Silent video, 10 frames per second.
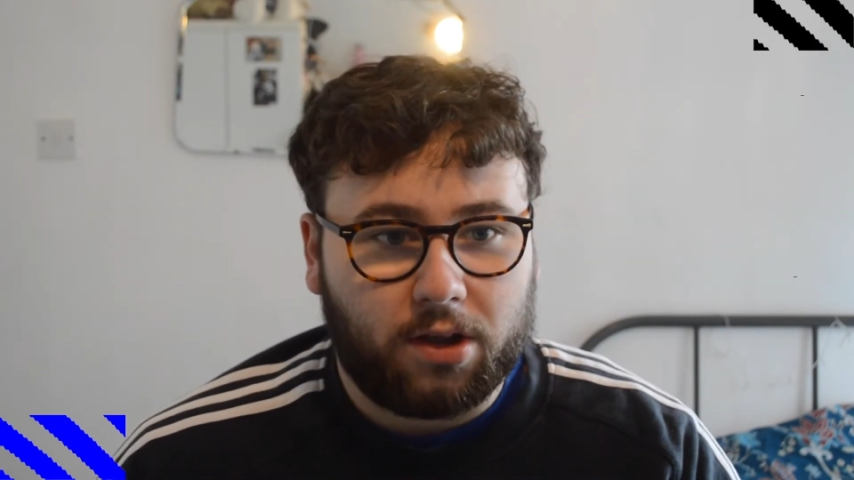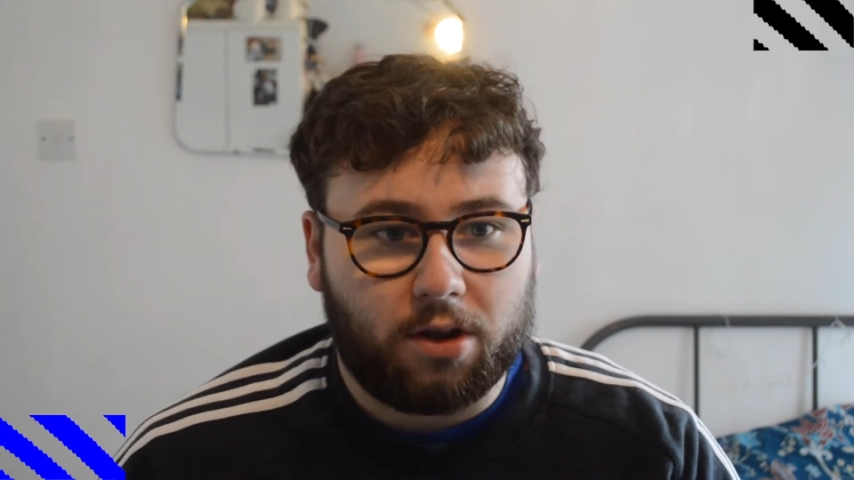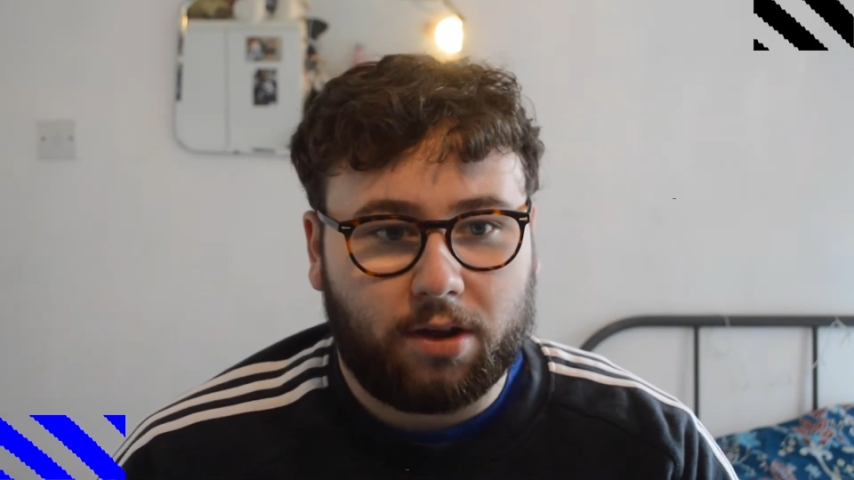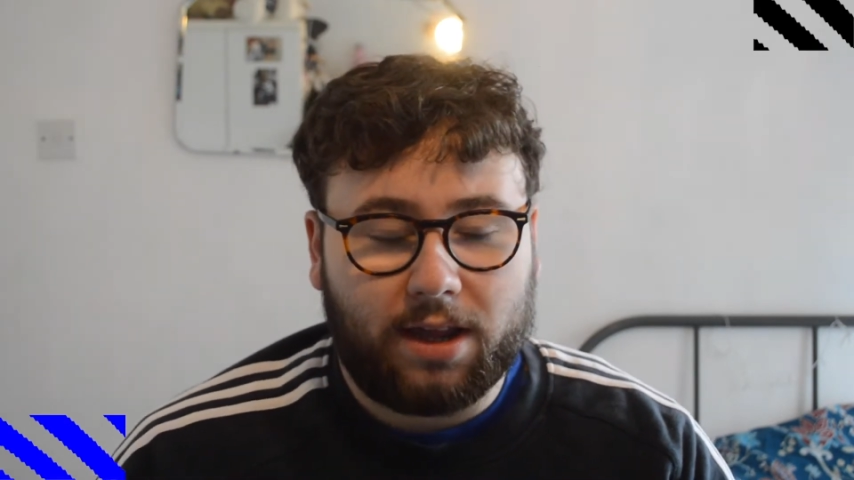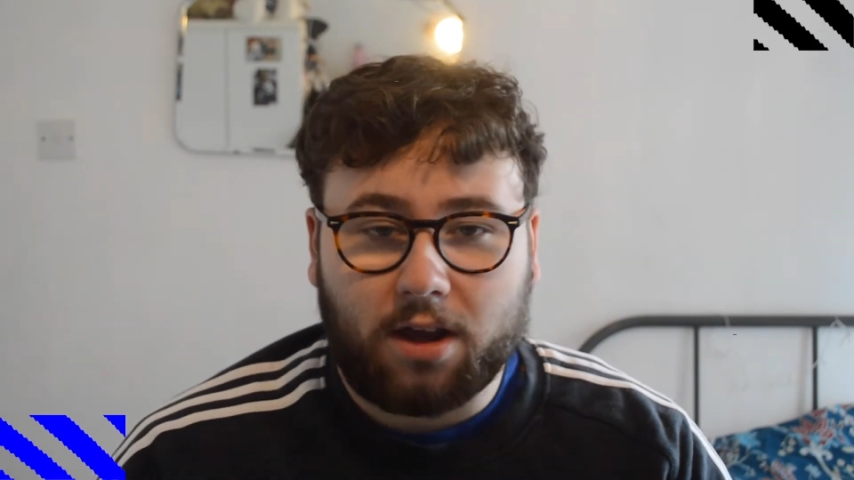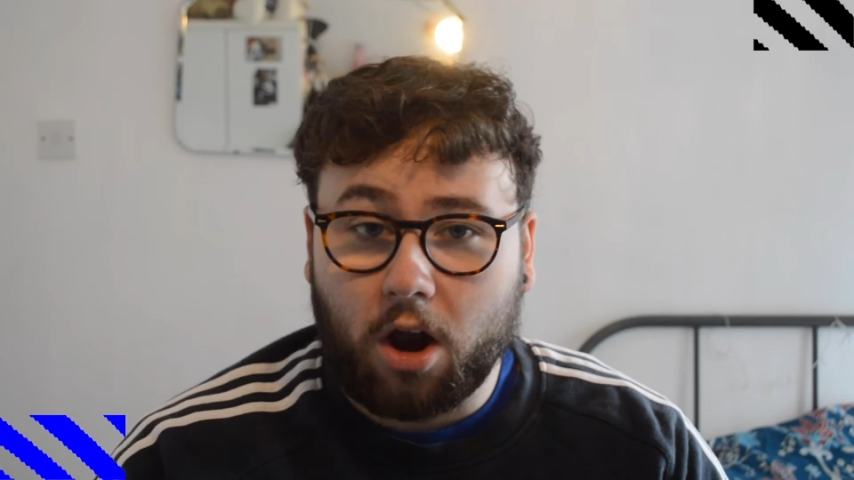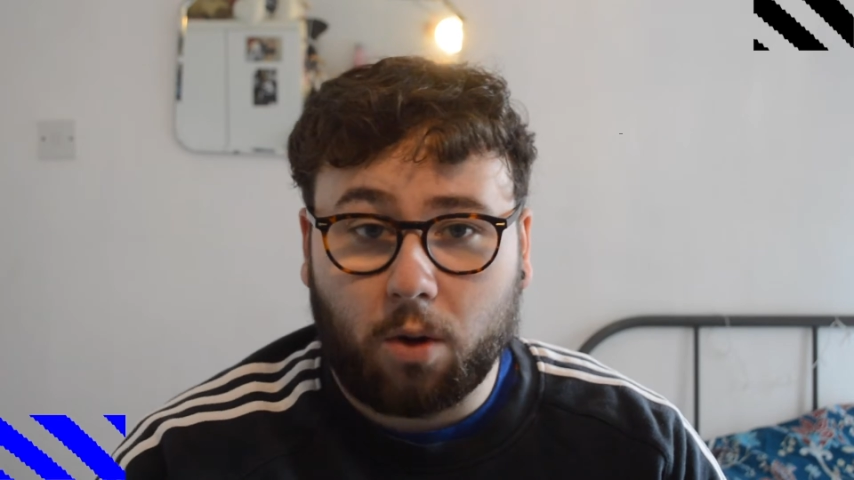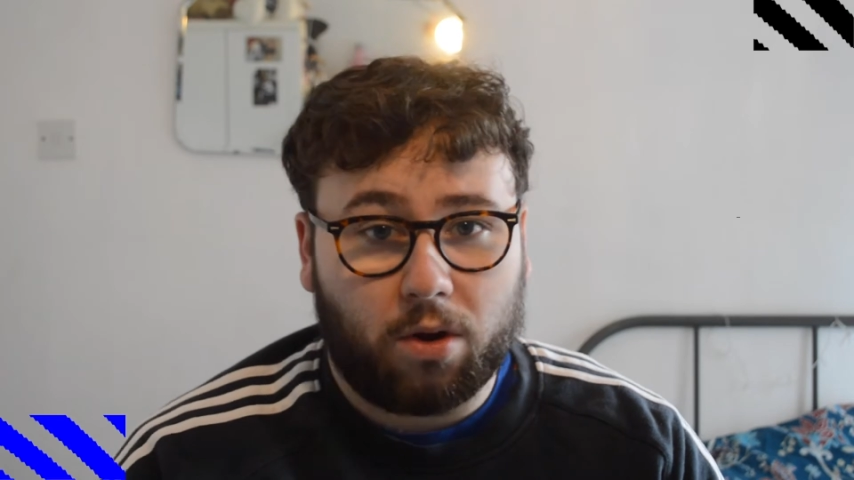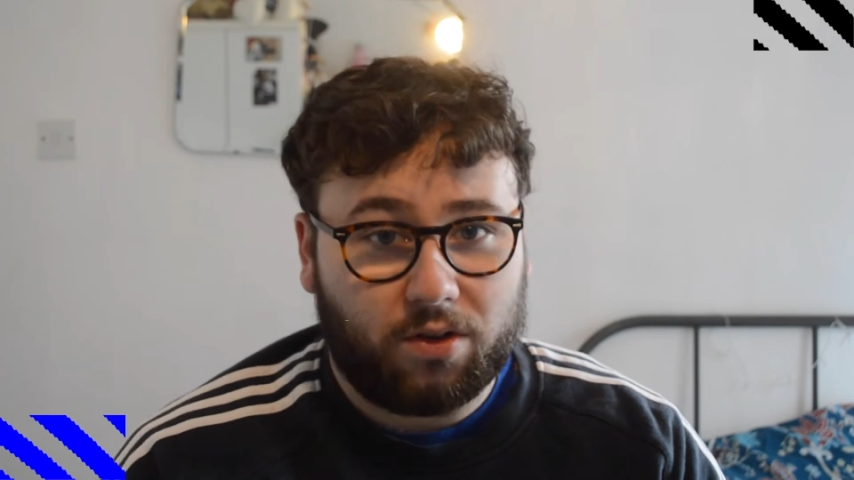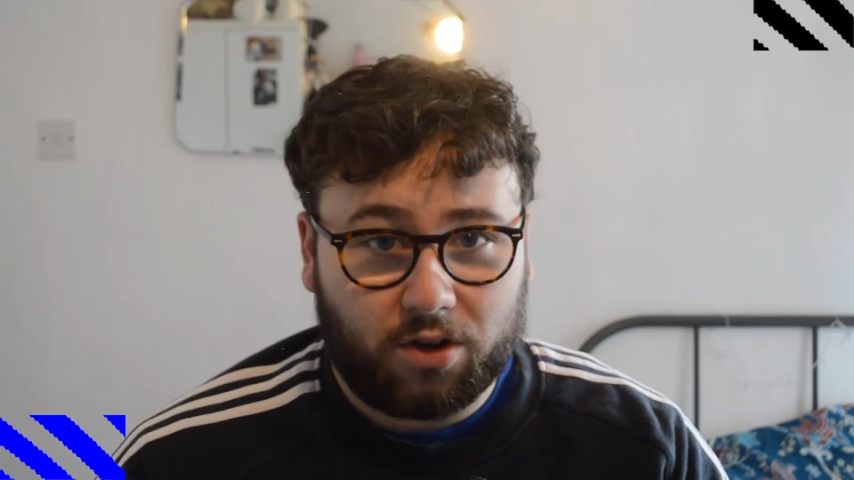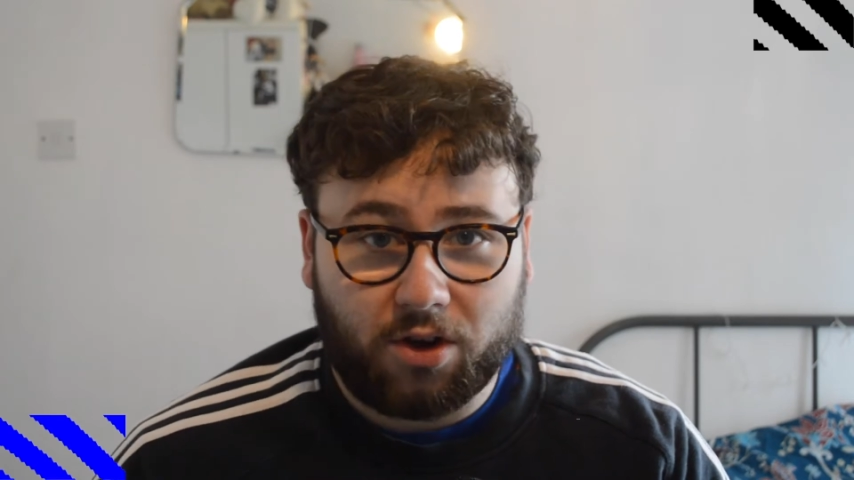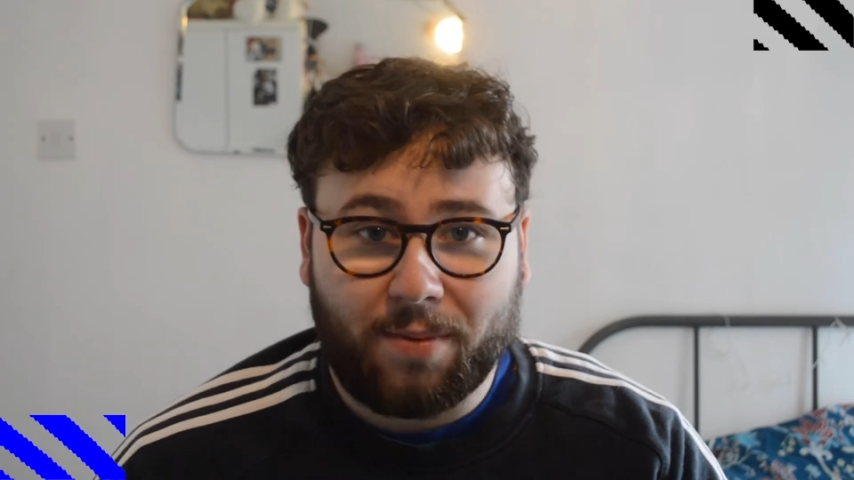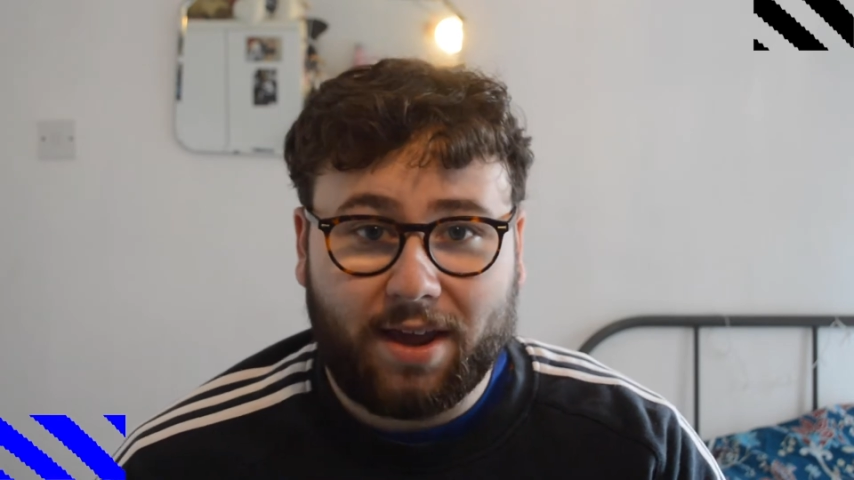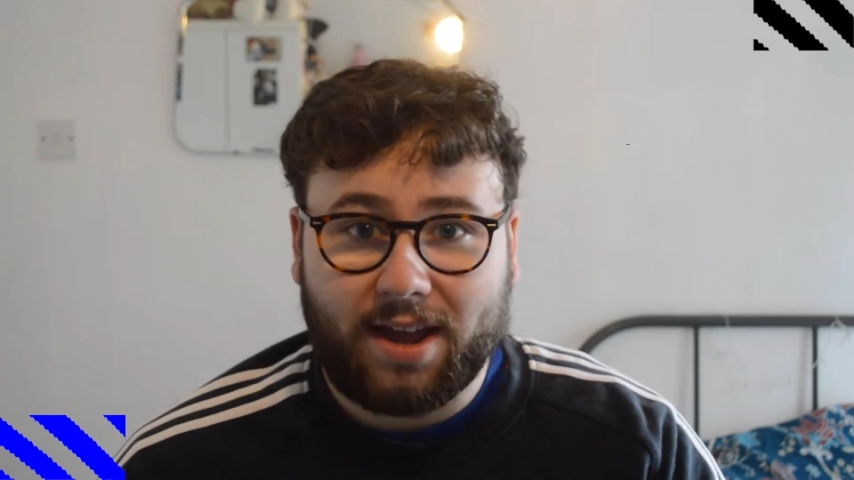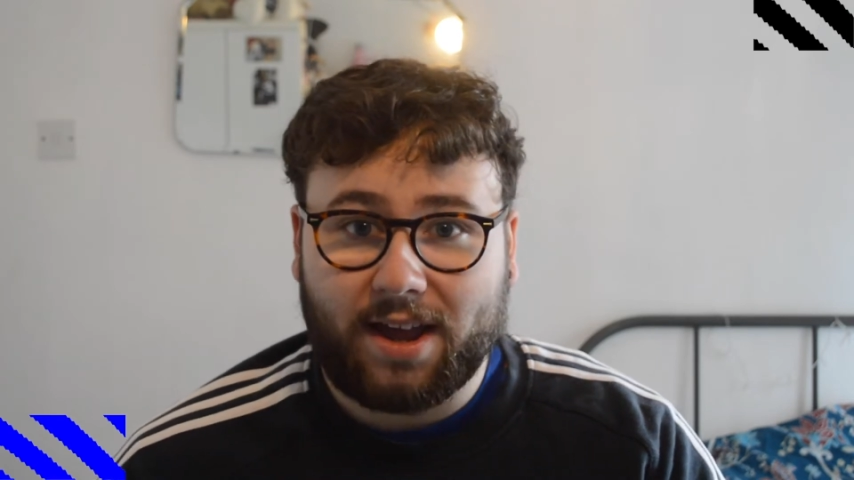You know, he kind of wants to come
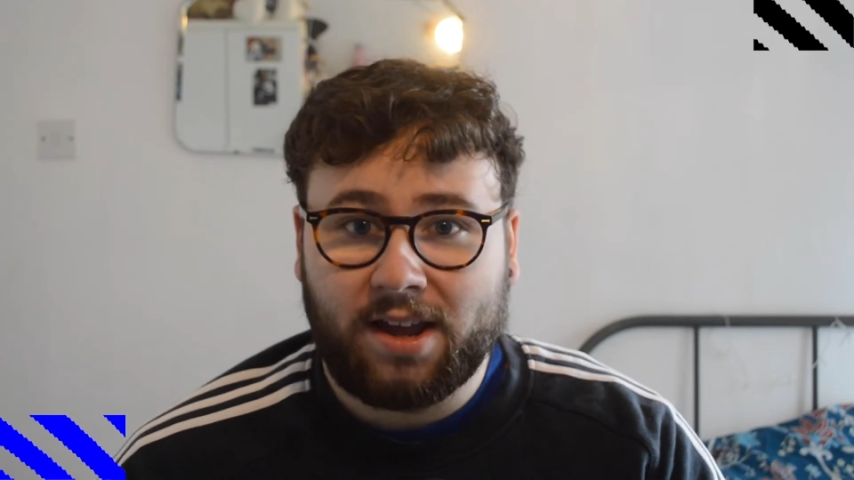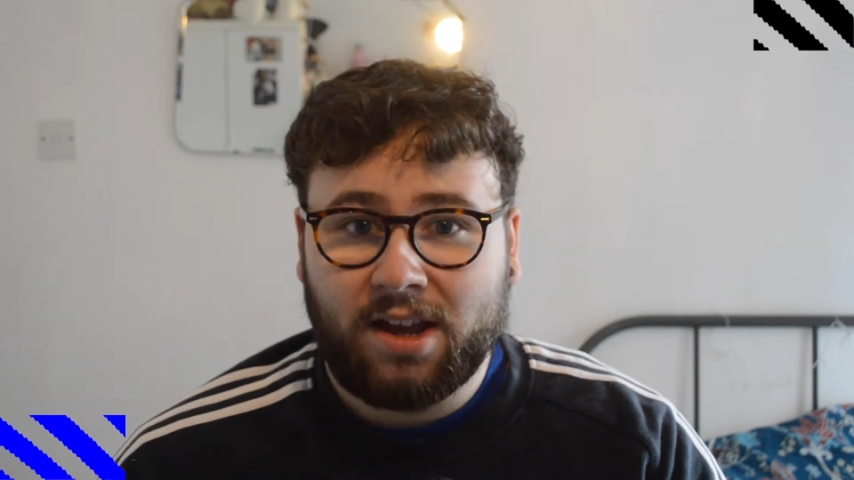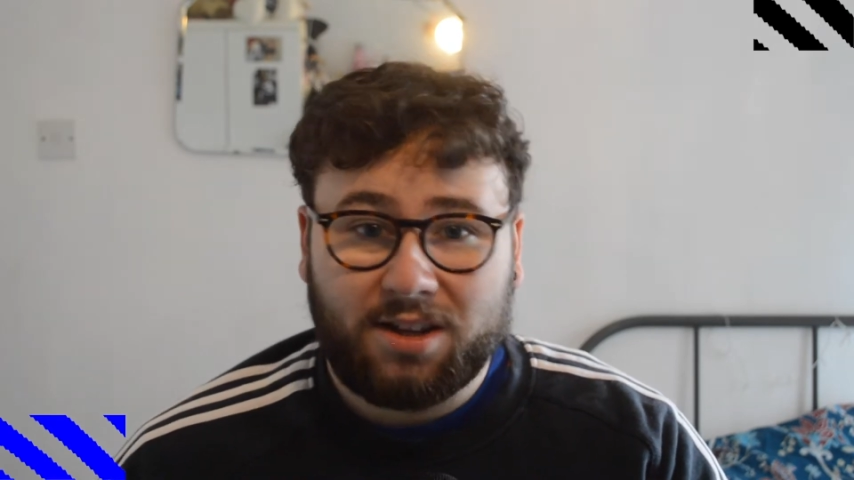here,